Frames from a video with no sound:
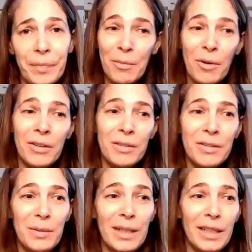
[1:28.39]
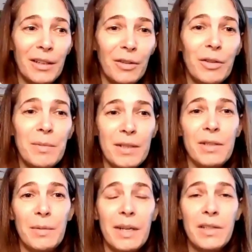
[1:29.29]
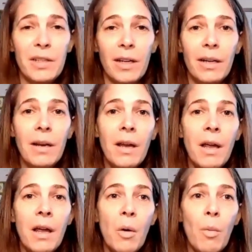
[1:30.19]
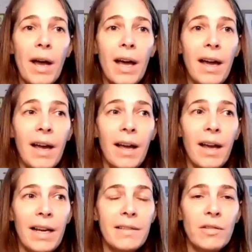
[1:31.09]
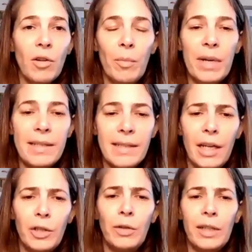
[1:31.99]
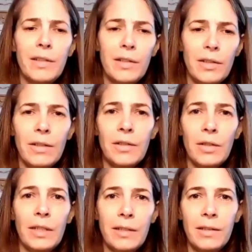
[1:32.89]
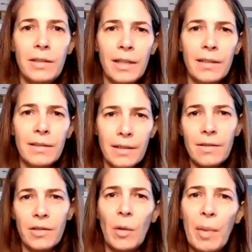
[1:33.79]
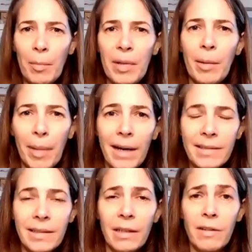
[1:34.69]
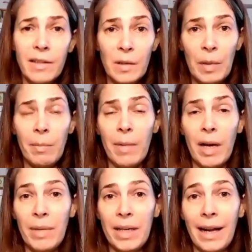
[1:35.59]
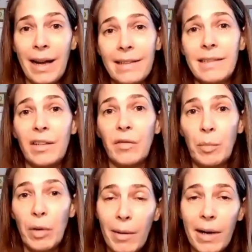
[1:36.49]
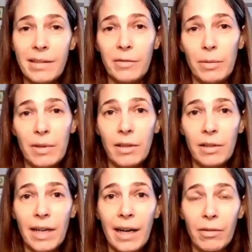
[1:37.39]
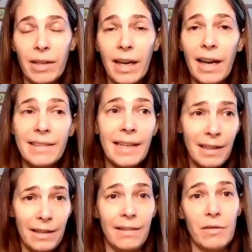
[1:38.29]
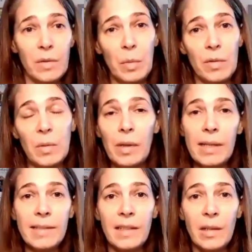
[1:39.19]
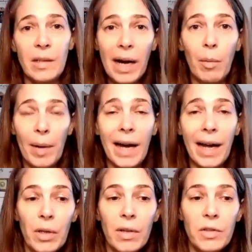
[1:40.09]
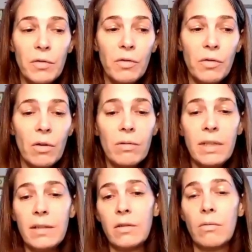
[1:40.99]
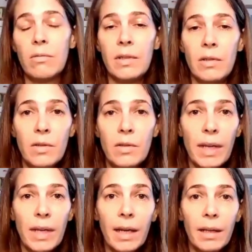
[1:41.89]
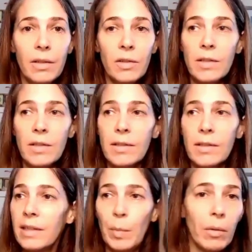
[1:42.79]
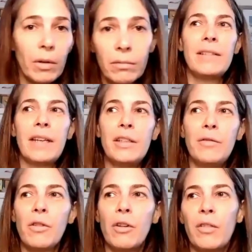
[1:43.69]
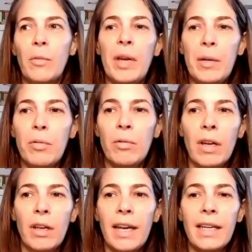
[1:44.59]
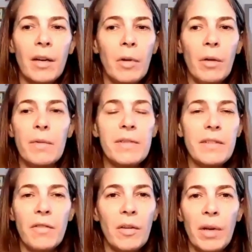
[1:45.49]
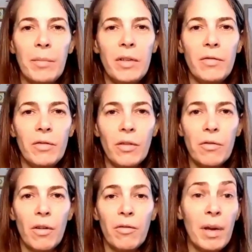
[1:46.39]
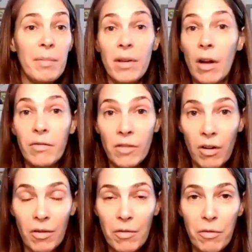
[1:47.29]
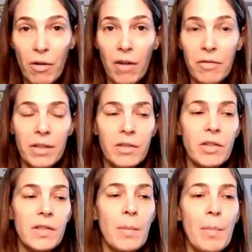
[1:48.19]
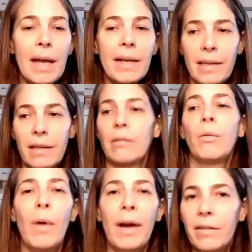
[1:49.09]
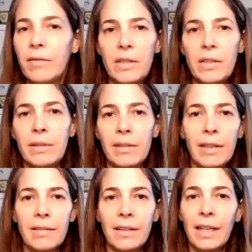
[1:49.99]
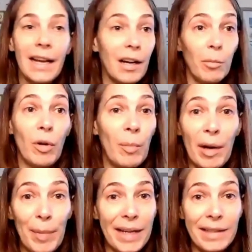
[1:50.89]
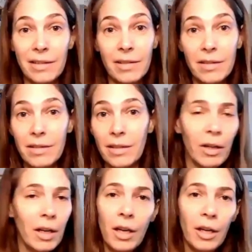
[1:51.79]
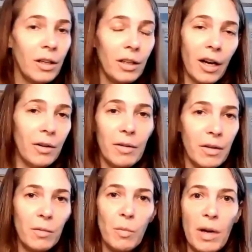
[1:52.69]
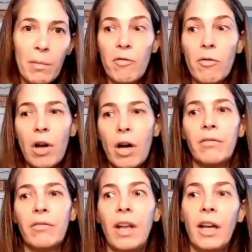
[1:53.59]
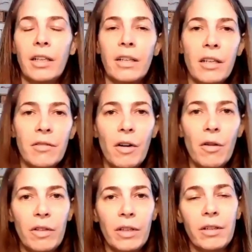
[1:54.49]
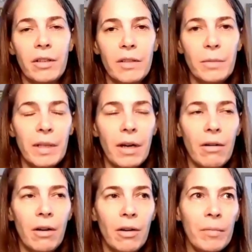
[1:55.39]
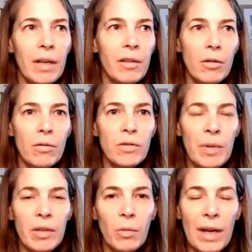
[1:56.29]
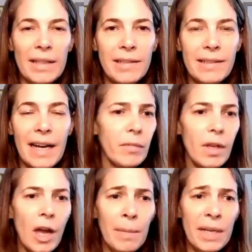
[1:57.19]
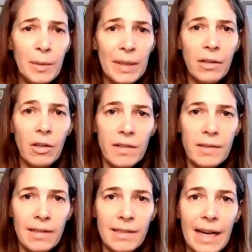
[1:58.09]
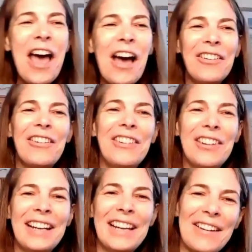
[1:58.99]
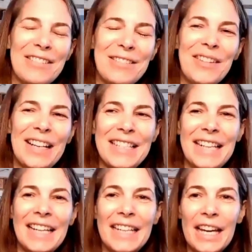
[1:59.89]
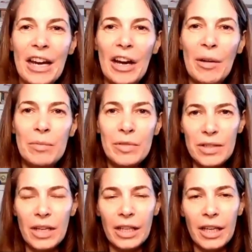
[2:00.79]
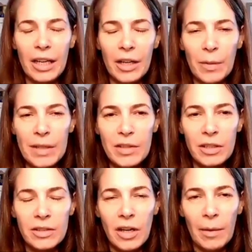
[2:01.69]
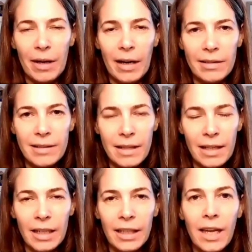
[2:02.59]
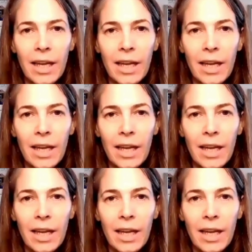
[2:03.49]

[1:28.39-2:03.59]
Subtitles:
Why not do it in a group situation where it's not me saying, you need to do this, you need to do this, because it's not about being passive. It's a bit about being active, proactive with your healthcare, taking that responsibility, the power back, because you've got all these tools in your toolkit and you just need to pick one. So you've got other people that they come up with stuff that maybe you've not thought of, maybe not thought of, that's just a better way of doing things. And again, I'm all about betters. So, you know, we're all kind of learning and evolving as we go along. The calls will be on a Wednesday, a midweek on a Sunday, an online accountability, just like a question type answer thing.